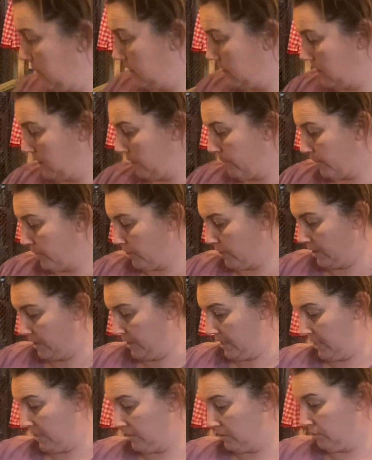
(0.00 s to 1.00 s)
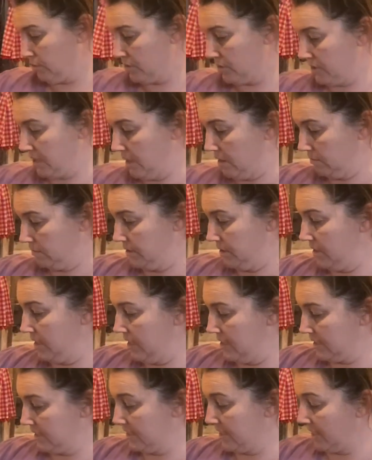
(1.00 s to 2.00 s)
I'm going to go ahead and add a little salt to this
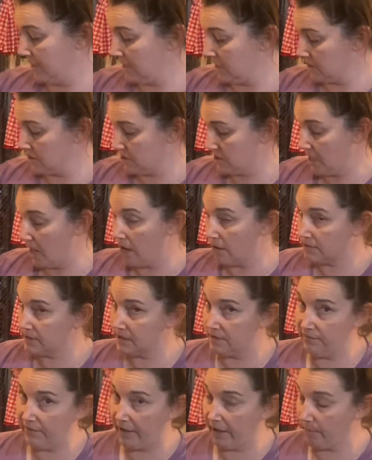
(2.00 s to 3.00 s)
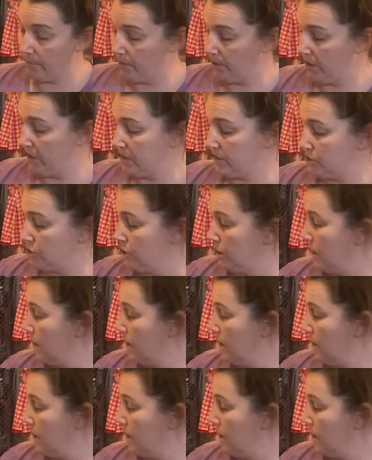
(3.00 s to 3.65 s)
because I didn't salt it very much